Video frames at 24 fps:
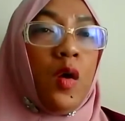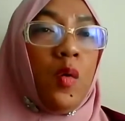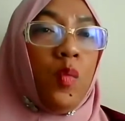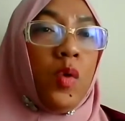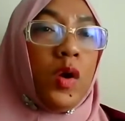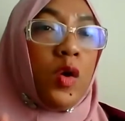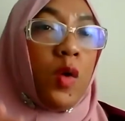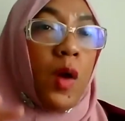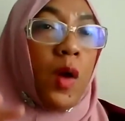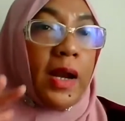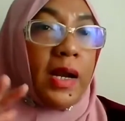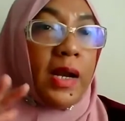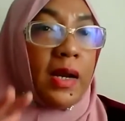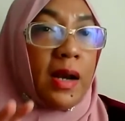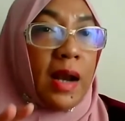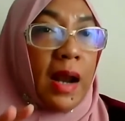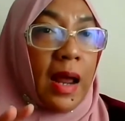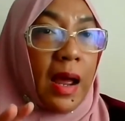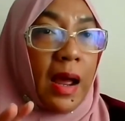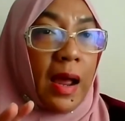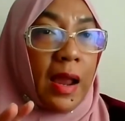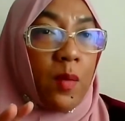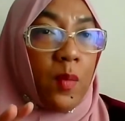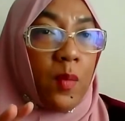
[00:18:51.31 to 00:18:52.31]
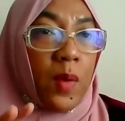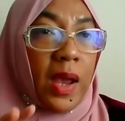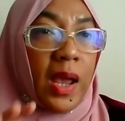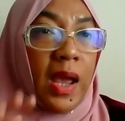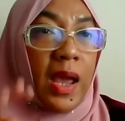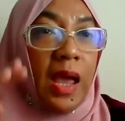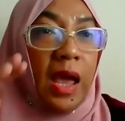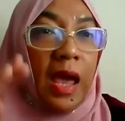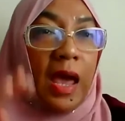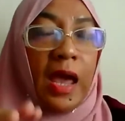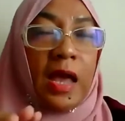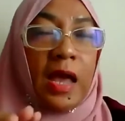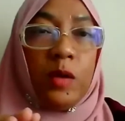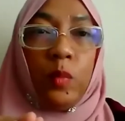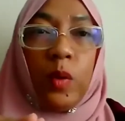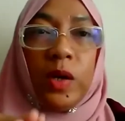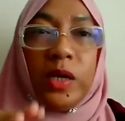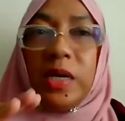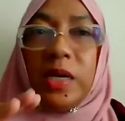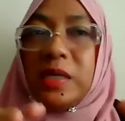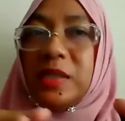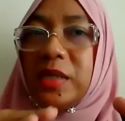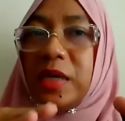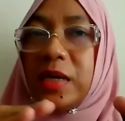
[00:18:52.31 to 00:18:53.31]
will go at the highway and
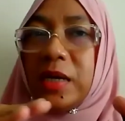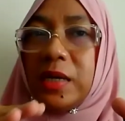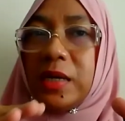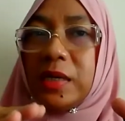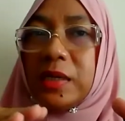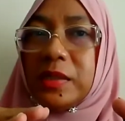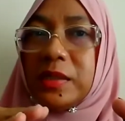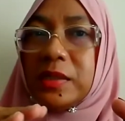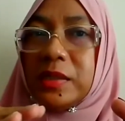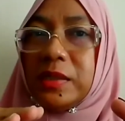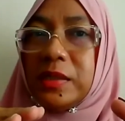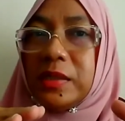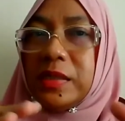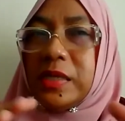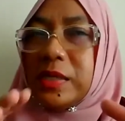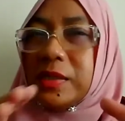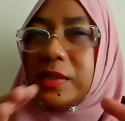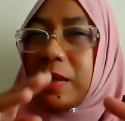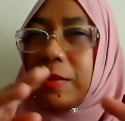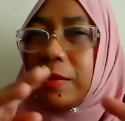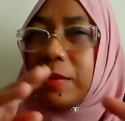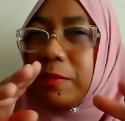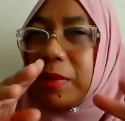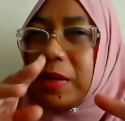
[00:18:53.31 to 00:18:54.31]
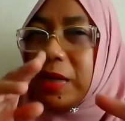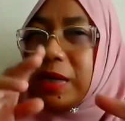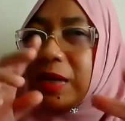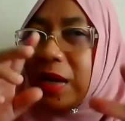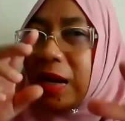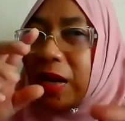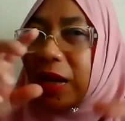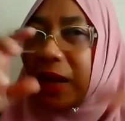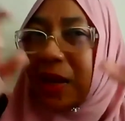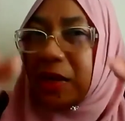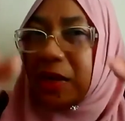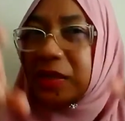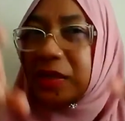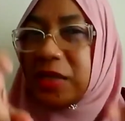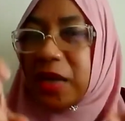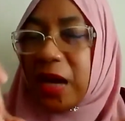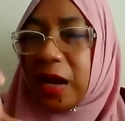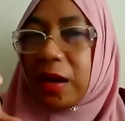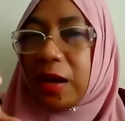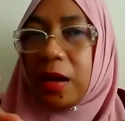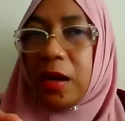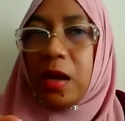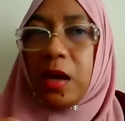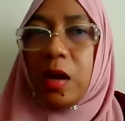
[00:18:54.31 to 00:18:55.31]
when they say this is somebody that they can
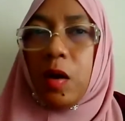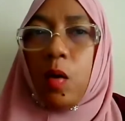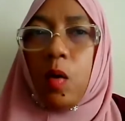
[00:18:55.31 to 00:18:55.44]
attack